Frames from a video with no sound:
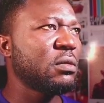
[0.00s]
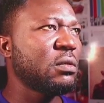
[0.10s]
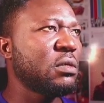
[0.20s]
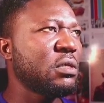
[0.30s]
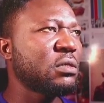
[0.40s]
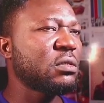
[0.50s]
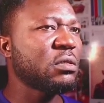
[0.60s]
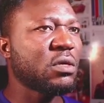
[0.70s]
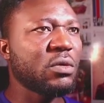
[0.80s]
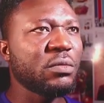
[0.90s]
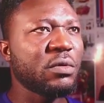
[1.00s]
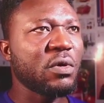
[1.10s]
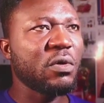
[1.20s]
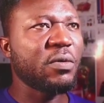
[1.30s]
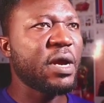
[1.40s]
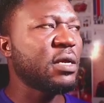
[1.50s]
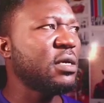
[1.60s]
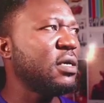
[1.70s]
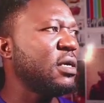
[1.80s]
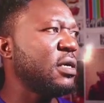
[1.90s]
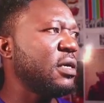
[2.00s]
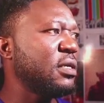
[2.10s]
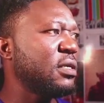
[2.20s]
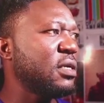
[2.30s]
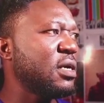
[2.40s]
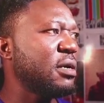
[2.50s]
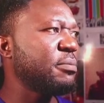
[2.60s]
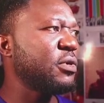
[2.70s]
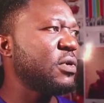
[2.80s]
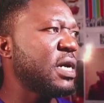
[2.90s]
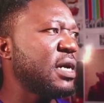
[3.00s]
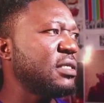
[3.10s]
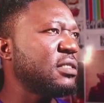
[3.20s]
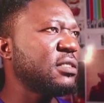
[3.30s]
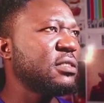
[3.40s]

like so. All right, and I'm going to add